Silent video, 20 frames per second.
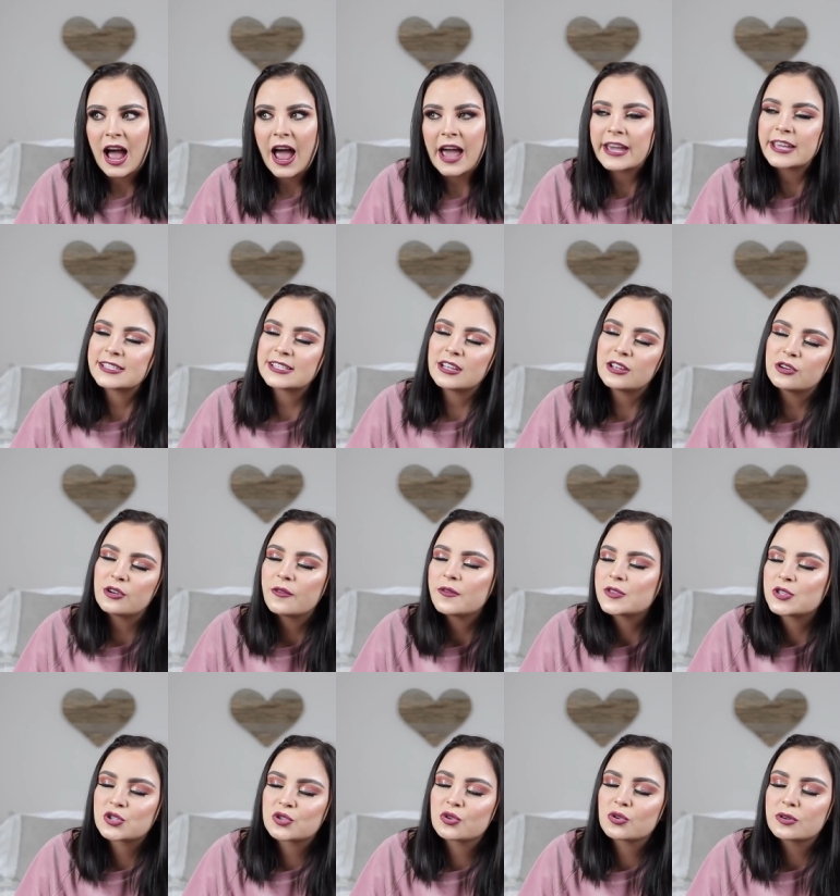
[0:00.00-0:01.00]
I guess I don't know if
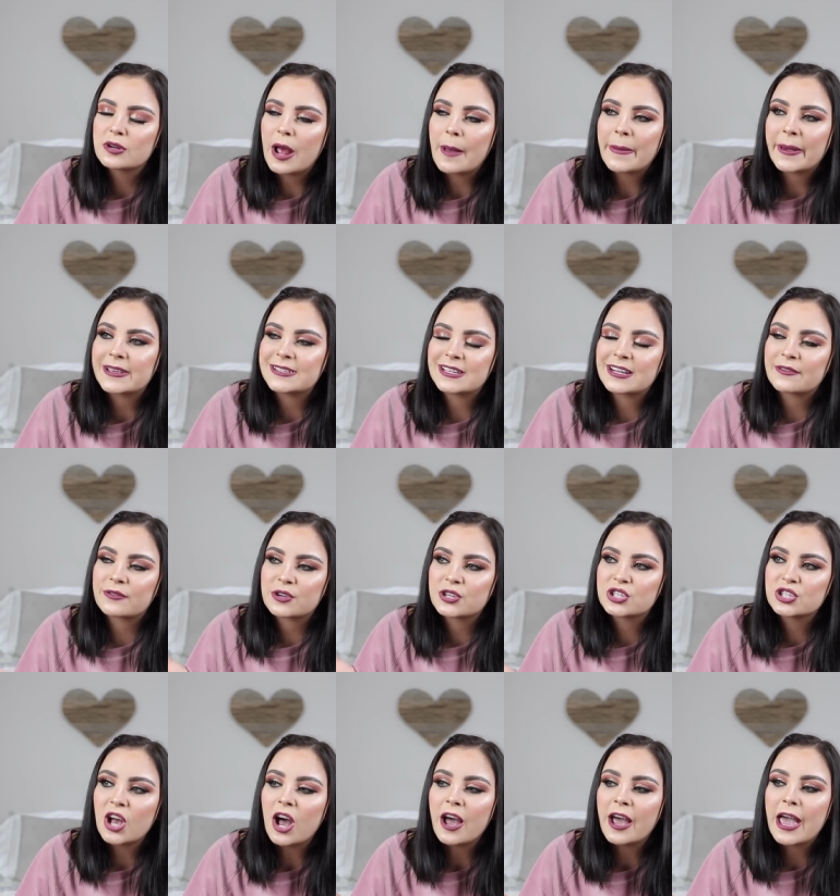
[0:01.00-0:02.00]
it's true or not because I never
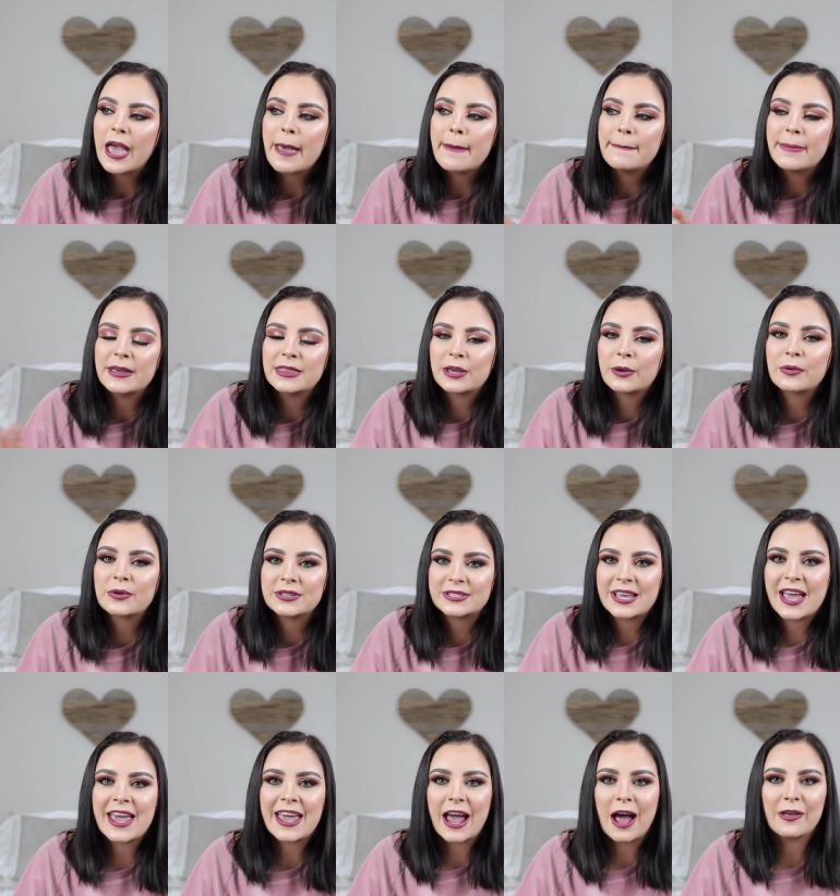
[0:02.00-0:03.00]
saw it, but they were
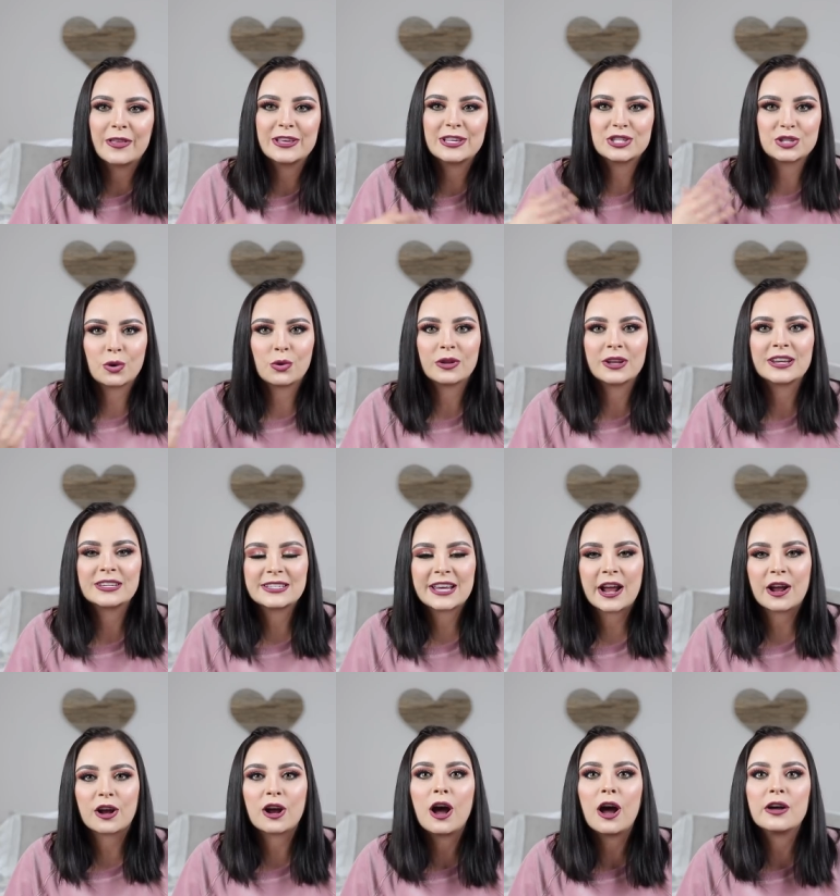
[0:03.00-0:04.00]
saying how they stole an
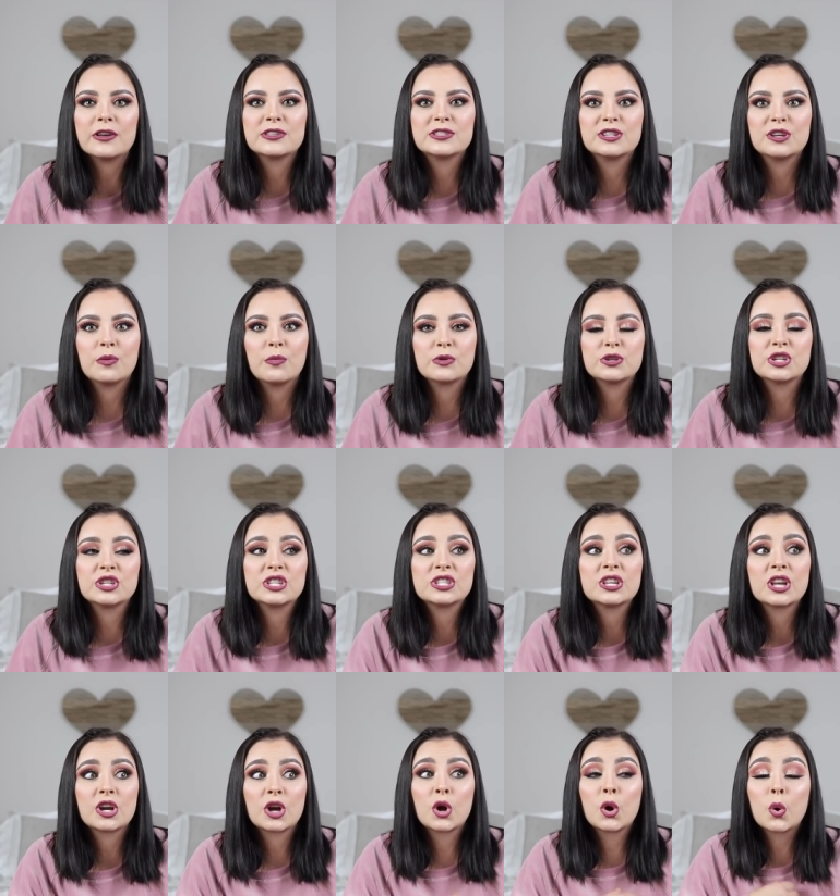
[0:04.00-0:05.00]
entire costume, which
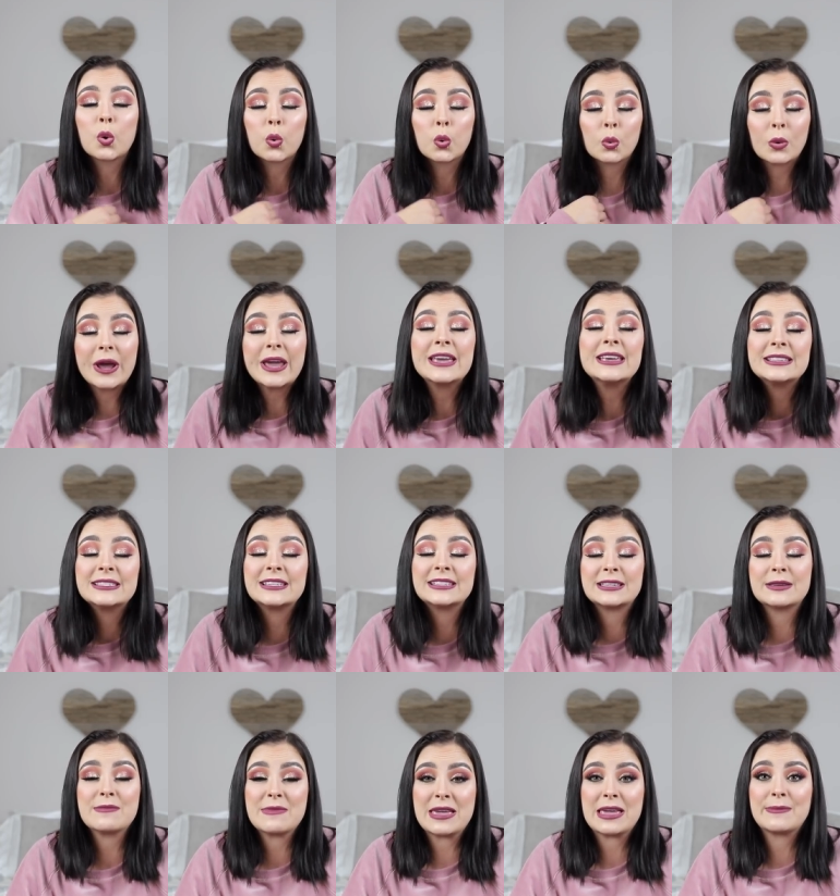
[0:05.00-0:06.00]
is
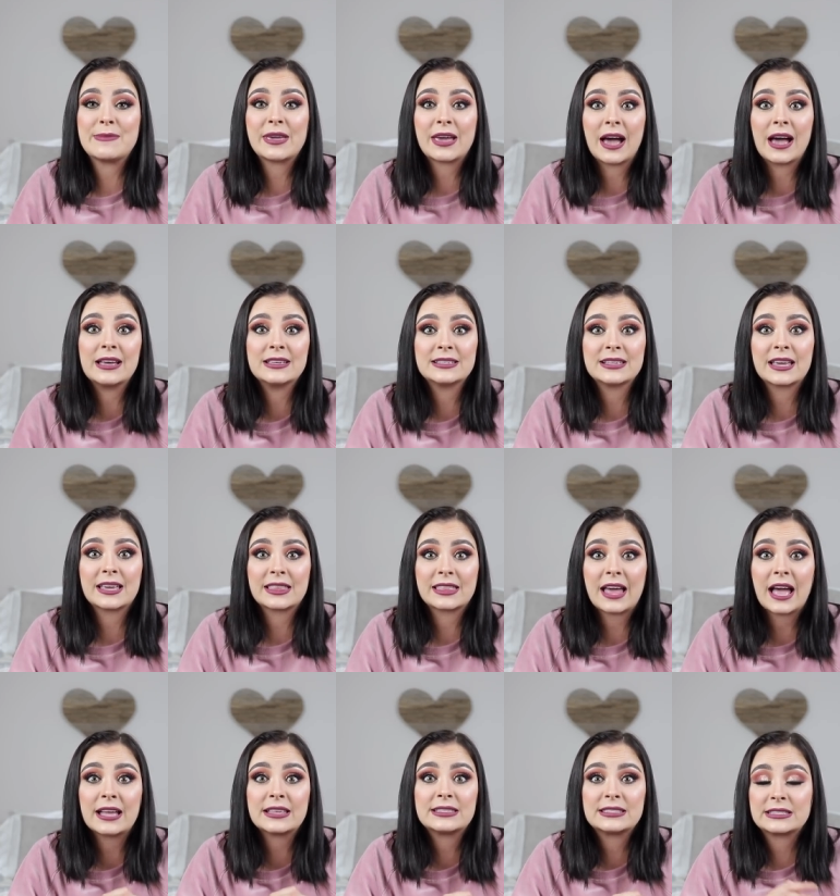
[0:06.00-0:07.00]
crazy to me because like
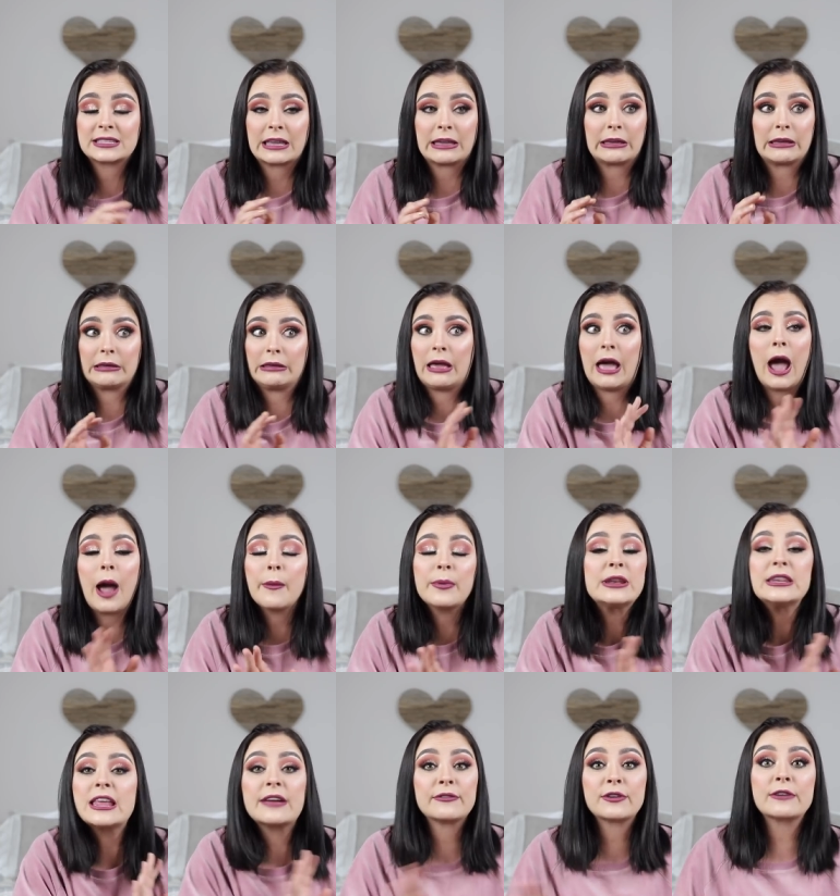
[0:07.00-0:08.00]
that's like I
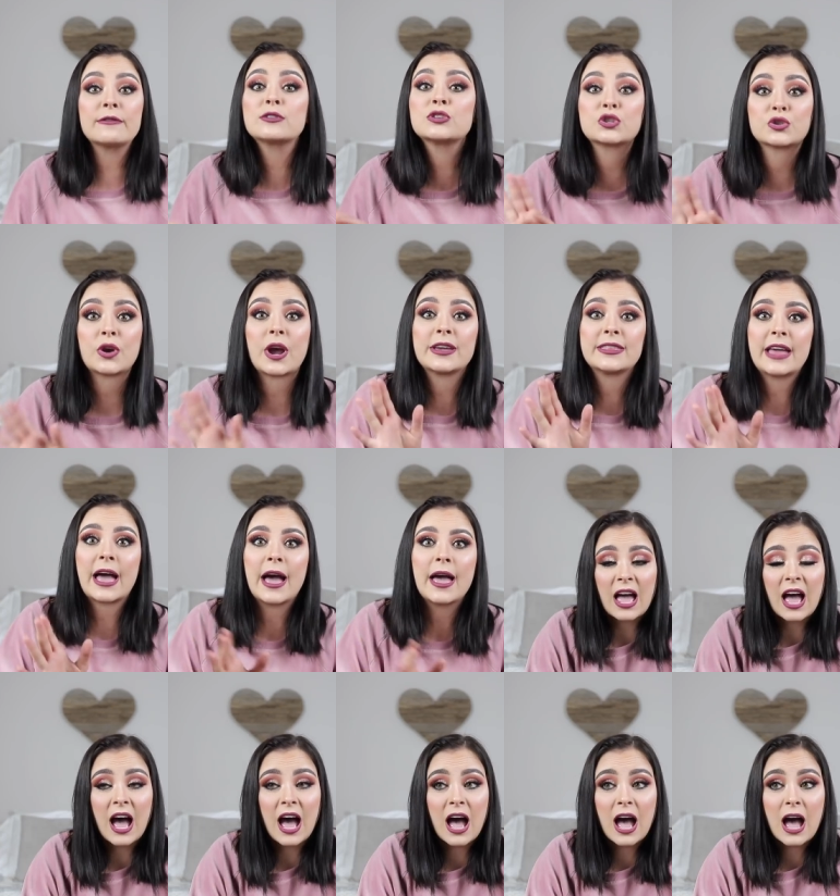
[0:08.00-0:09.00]
would never even try that.